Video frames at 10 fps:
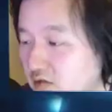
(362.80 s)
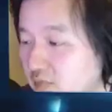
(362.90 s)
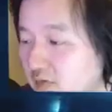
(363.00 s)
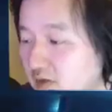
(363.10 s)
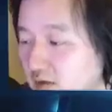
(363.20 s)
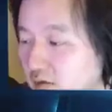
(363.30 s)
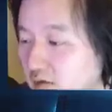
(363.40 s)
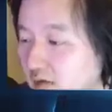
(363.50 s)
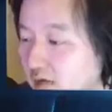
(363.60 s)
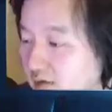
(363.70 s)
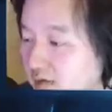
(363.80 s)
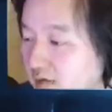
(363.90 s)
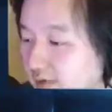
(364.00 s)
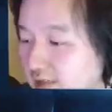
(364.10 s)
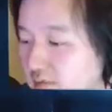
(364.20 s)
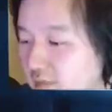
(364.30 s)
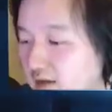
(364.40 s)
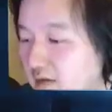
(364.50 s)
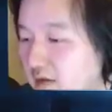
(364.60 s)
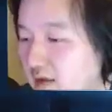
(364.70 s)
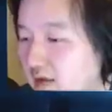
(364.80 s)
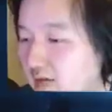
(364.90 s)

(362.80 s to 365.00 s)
but then they'll like dash back like that.